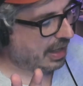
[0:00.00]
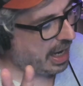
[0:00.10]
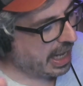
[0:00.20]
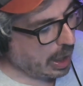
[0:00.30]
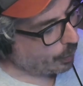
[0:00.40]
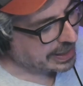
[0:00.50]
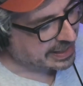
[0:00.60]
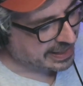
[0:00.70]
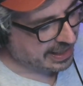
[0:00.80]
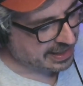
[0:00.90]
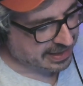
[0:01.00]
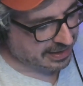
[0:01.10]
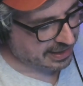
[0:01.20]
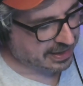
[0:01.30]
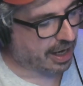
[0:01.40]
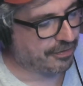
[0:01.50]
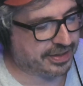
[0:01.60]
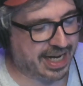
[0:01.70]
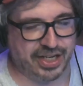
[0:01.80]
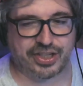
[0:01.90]
I always see this
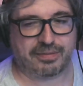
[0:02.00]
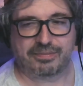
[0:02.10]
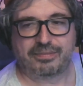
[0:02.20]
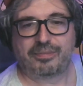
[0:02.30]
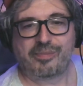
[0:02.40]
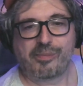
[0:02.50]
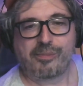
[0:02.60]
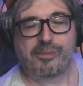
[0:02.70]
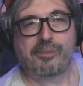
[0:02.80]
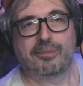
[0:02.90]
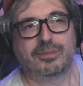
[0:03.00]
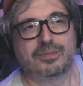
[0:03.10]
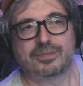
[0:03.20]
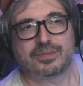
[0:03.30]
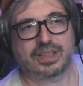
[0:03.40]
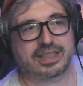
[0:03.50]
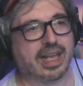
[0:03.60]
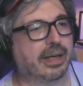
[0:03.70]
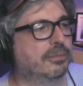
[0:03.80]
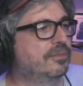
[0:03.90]
conversation. It's
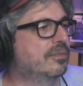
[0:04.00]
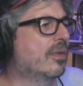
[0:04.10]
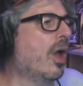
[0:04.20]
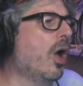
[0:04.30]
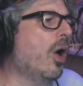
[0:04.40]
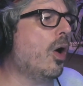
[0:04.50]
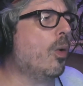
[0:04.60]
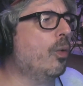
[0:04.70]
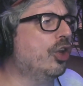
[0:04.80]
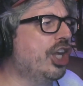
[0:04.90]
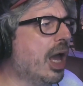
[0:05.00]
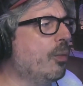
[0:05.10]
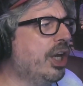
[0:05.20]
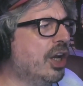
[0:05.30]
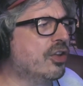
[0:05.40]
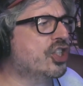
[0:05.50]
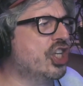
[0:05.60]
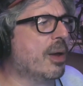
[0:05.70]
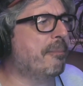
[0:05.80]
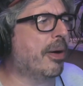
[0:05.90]
like, oh, well, yeah, we hear the
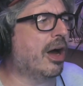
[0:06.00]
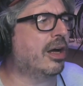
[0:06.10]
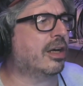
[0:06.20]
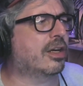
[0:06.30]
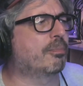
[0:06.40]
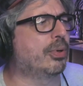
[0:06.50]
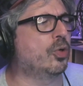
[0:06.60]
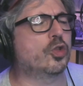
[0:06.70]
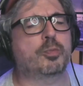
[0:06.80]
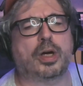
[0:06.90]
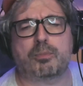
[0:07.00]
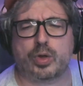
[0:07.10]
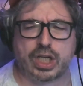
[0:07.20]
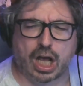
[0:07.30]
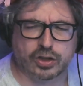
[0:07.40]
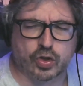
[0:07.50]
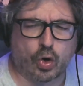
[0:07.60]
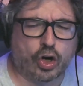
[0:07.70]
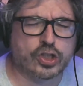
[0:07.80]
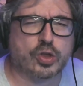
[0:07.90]
CM Punk booze, but we also
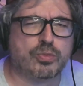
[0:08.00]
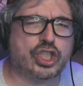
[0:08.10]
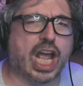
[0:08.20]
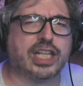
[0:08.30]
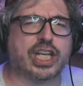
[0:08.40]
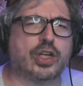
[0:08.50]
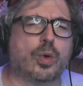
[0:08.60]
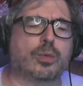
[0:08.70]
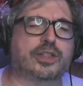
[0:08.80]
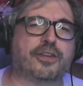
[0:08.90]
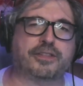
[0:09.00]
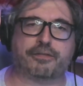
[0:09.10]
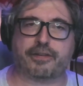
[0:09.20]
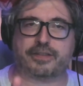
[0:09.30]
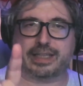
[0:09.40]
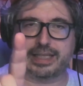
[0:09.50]
heard some chants. I didn't know it was 50-50.